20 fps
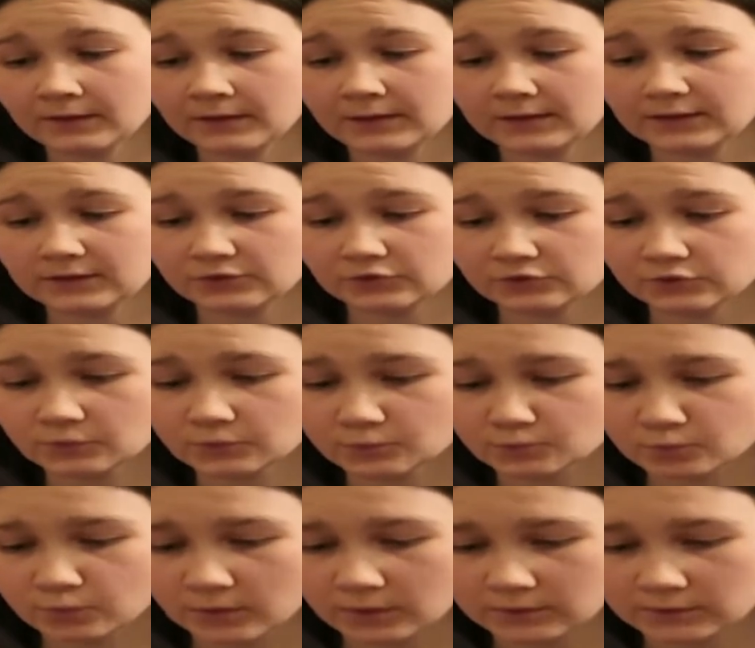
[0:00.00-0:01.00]
He
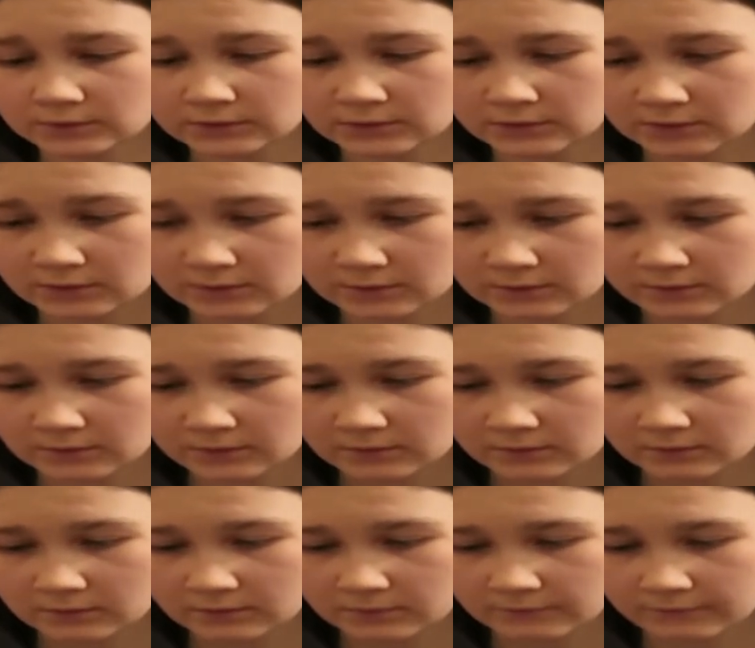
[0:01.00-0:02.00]
doesn't want
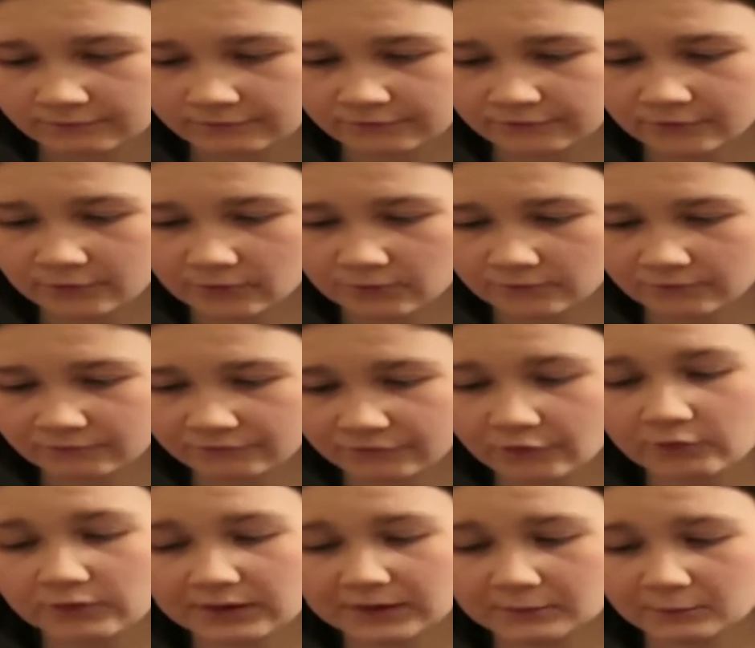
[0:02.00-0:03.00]

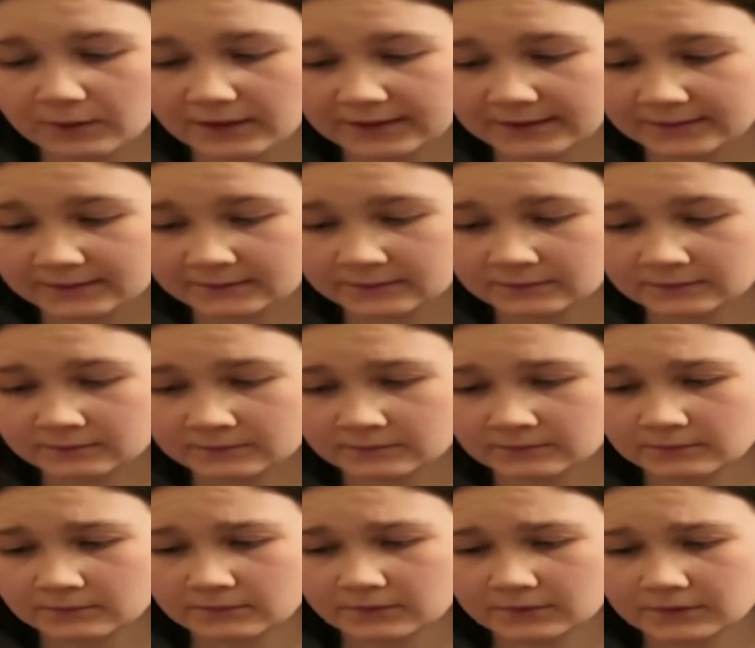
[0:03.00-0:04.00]
fully weight.
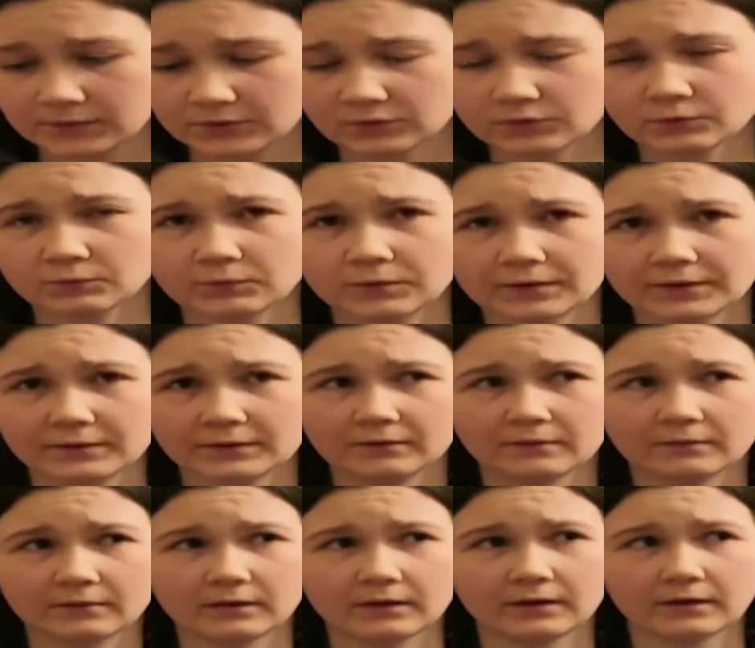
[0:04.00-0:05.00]
He doesn't want
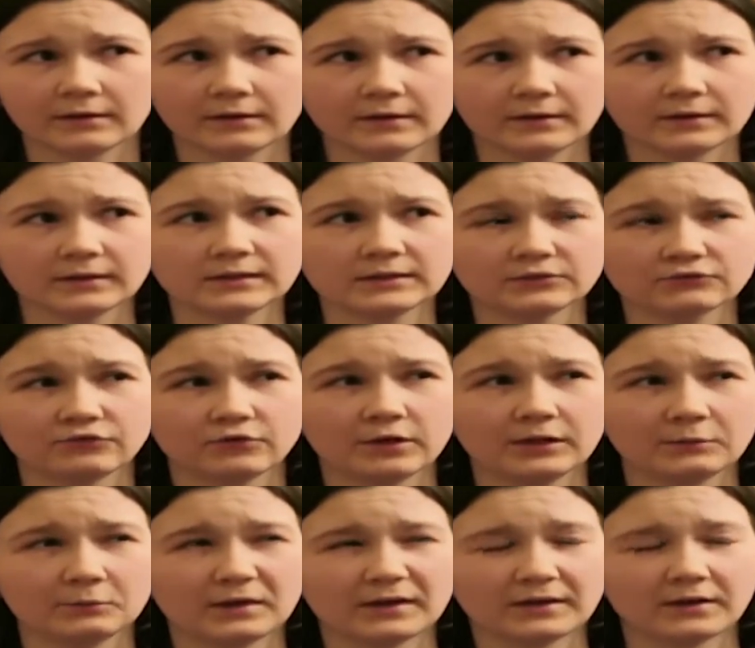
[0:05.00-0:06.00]
his
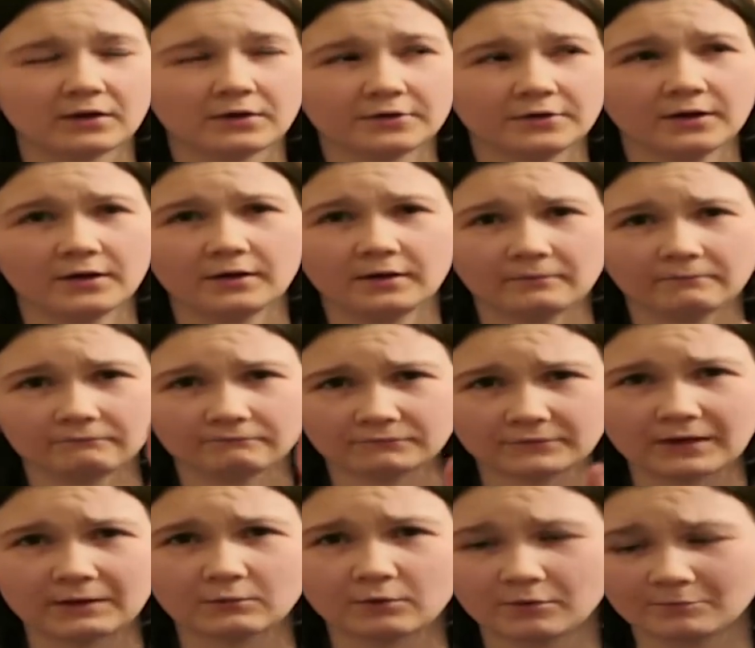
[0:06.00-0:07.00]
fully weight on her.
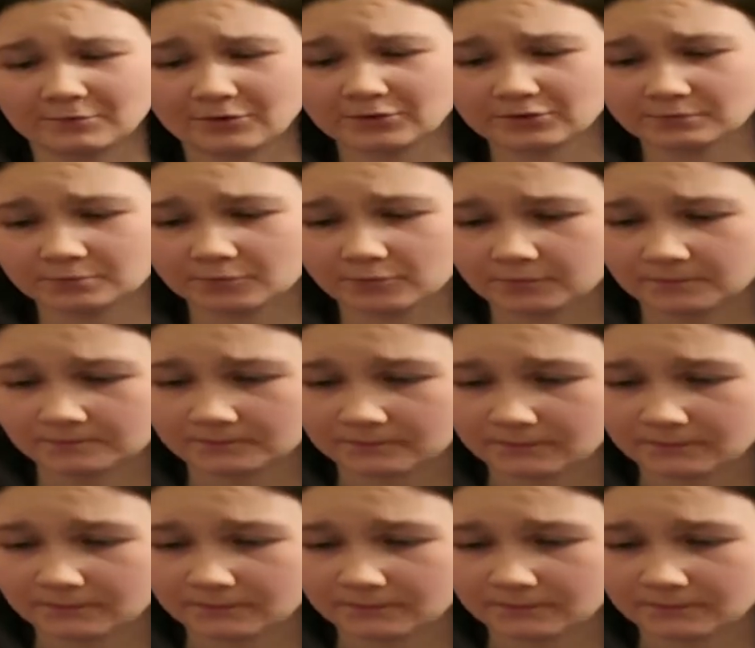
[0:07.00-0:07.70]
That's what I supposed to put.